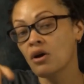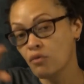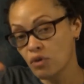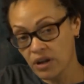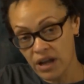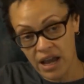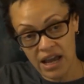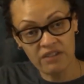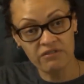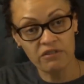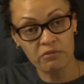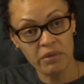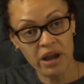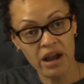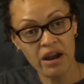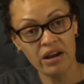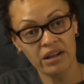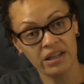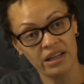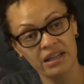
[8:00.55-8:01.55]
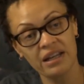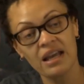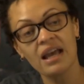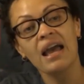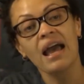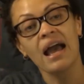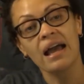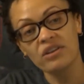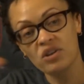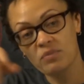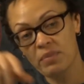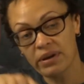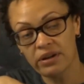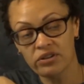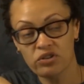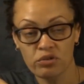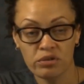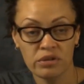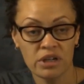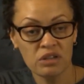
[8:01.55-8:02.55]
We're Native American, and you better
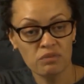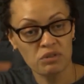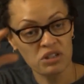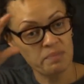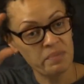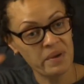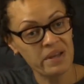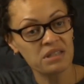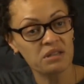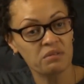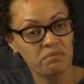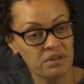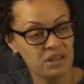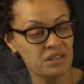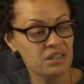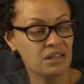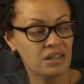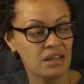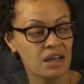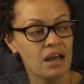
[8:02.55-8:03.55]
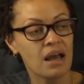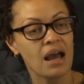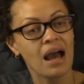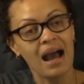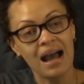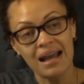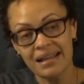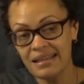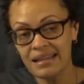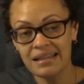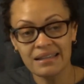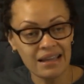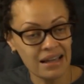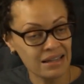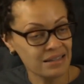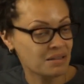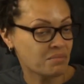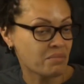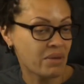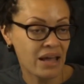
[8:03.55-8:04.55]
treat us with specificity. I think
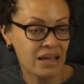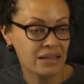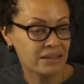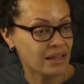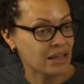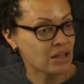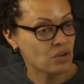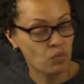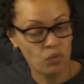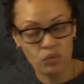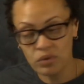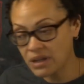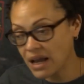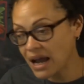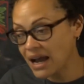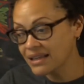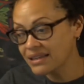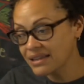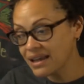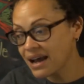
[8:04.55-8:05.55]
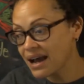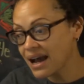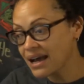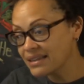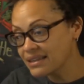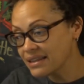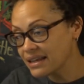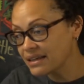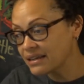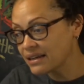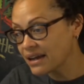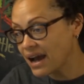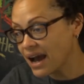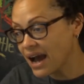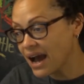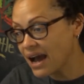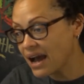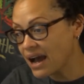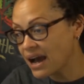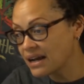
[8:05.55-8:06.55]
that's the main thing. I
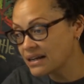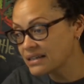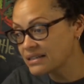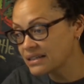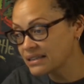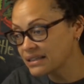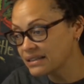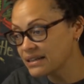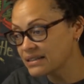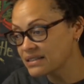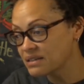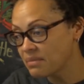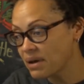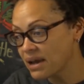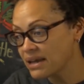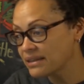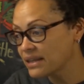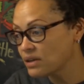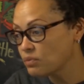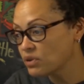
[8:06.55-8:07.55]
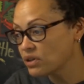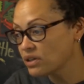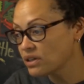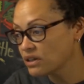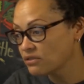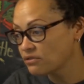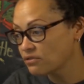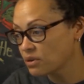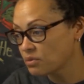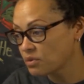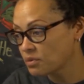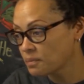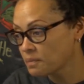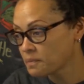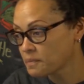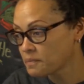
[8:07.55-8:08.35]
honestly think that's the main thing we could get from them.